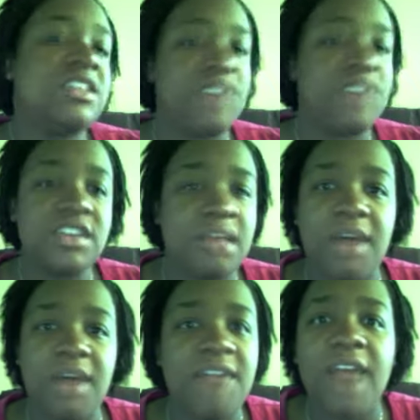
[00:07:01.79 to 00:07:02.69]
first time
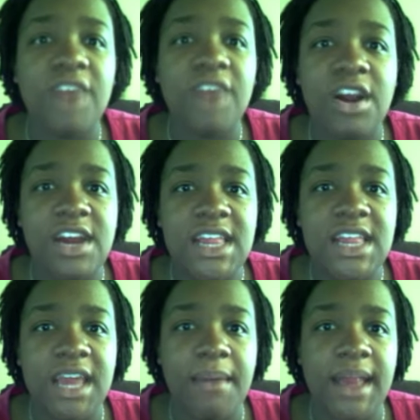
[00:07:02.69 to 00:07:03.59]
that I've ever heard anything
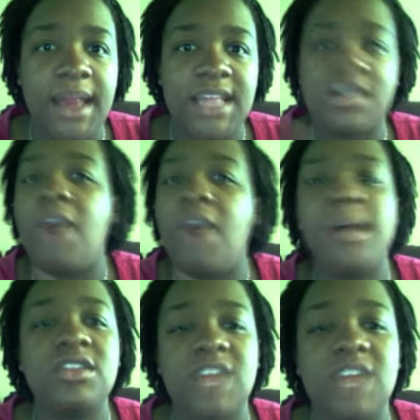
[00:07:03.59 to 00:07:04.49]
about this. All my other
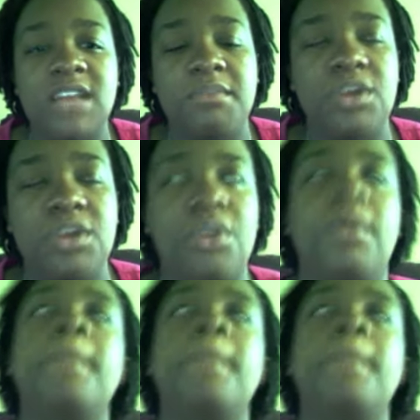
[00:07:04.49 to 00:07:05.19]
scans have been normal.